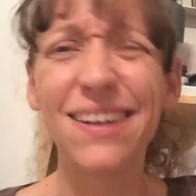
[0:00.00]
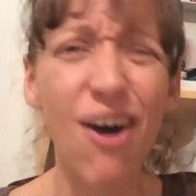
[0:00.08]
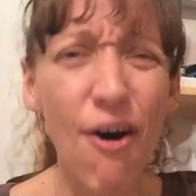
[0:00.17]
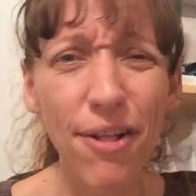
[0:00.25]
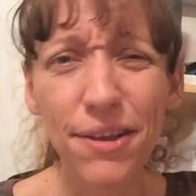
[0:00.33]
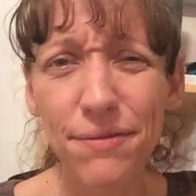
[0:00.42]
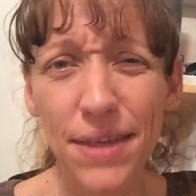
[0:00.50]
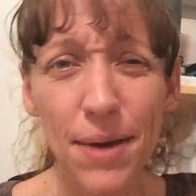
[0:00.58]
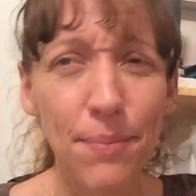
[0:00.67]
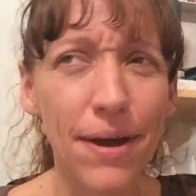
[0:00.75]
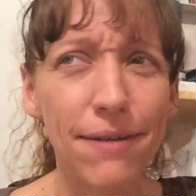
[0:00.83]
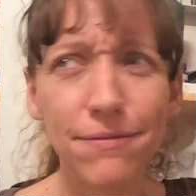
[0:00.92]
not all of
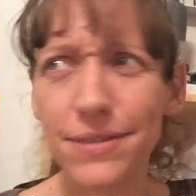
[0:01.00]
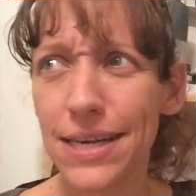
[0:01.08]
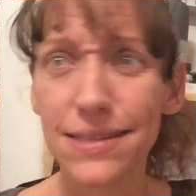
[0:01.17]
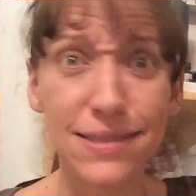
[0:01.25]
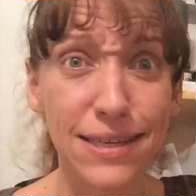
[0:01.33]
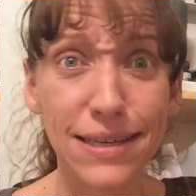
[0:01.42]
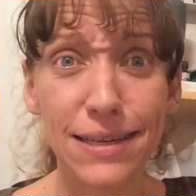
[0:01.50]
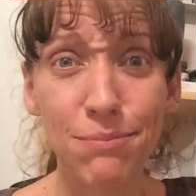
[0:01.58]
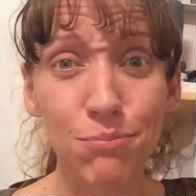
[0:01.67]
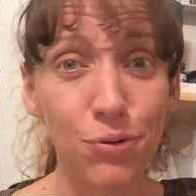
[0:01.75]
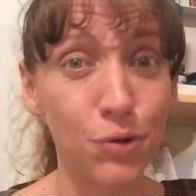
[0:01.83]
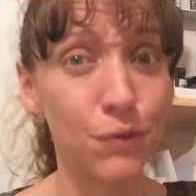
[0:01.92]
them I've tested
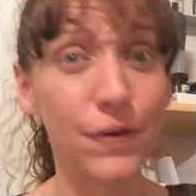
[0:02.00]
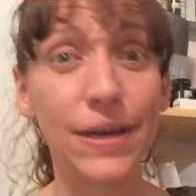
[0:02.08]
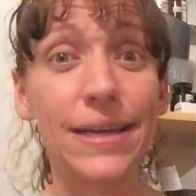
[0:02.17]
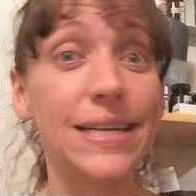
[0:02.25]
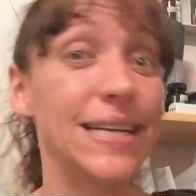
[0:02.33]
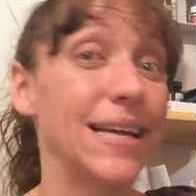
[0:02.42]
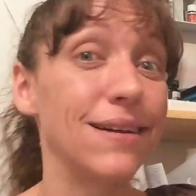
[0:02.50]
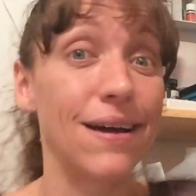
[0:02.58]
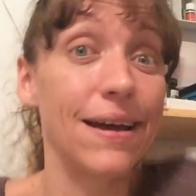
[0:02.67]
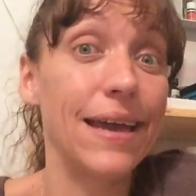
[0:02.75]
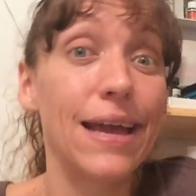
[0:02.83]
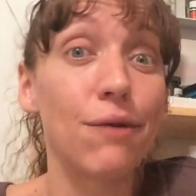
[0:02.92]
and proven, and
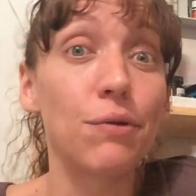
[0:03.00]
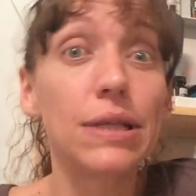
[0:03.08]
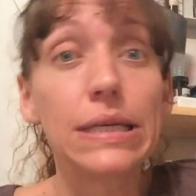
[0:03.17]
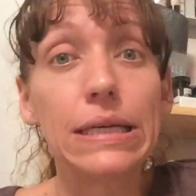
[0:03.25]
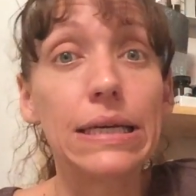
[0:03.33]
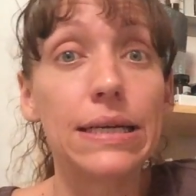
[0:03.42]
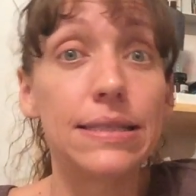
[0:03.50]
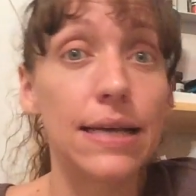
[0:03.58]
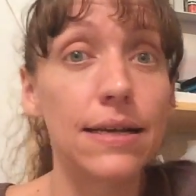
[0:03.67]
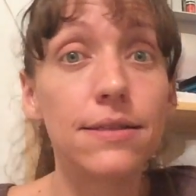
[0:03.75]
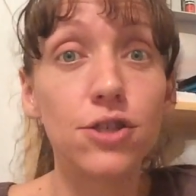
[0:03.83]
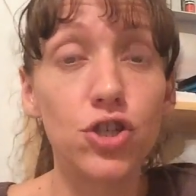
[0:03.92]
I can't really
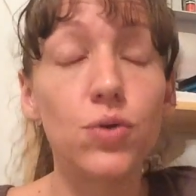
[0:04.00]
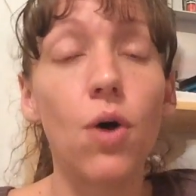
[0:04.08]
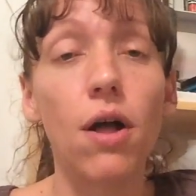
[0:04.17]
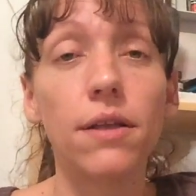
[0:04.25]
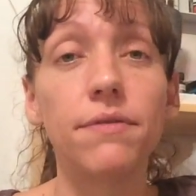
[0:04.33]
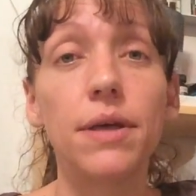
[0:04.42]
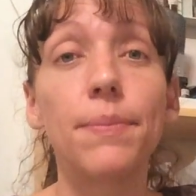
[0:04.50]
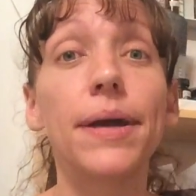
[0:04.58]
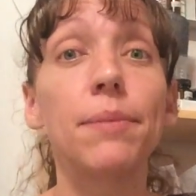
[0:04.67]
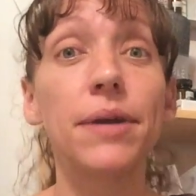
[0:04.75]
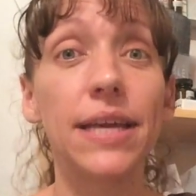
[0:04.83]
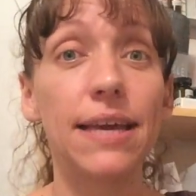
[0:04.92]
attest to all of them.
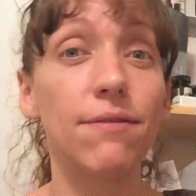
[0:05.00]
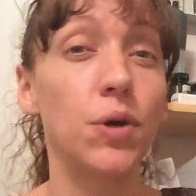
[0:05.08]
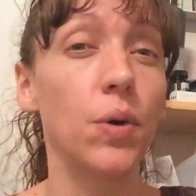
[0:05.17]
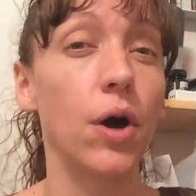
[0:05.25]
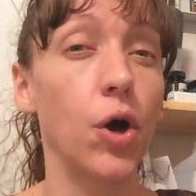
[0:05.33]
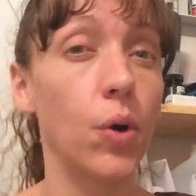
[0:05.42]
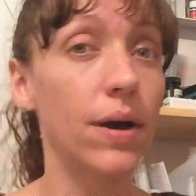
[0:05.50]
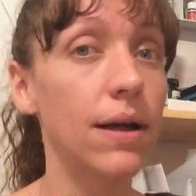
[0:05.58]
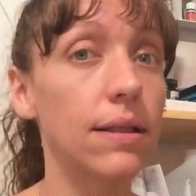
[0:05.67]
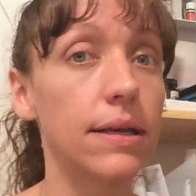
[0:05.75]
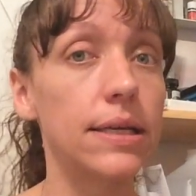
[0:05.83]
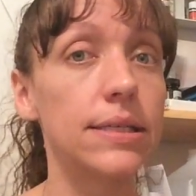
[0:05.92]
I'm going to give you a
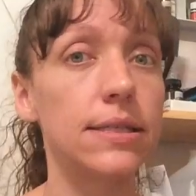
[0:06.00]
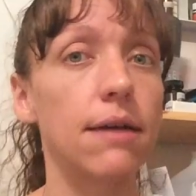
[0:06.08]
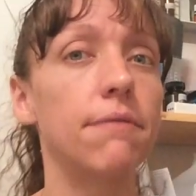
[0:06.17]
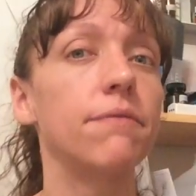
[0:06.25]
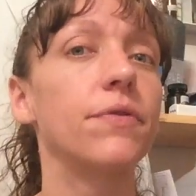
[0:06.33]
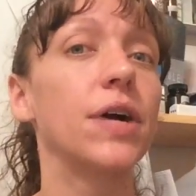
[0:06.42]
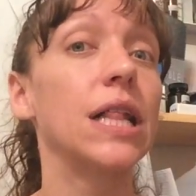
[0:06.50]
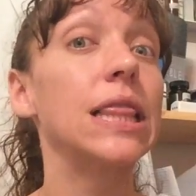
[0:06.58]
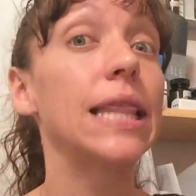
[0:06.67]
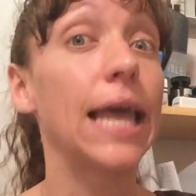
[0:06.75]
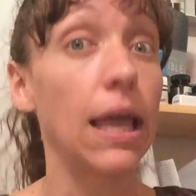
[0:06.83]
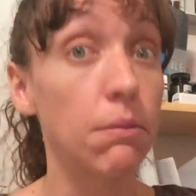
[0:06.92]
quick list of
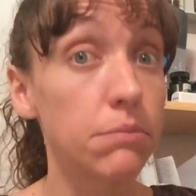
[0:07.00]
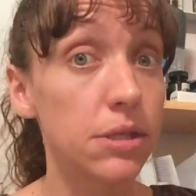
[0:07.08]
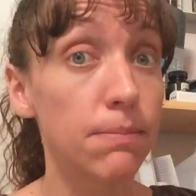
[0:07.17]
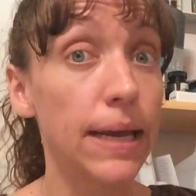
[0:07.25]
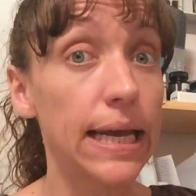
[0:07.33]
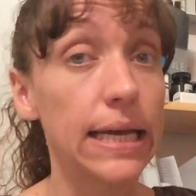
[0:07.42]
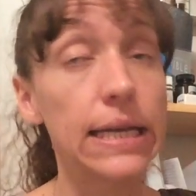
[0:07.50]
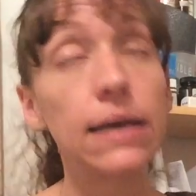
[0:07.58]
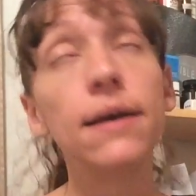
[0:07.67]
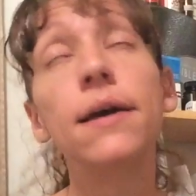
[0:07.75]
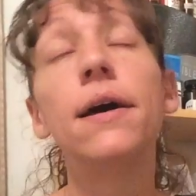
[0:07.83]
claims made,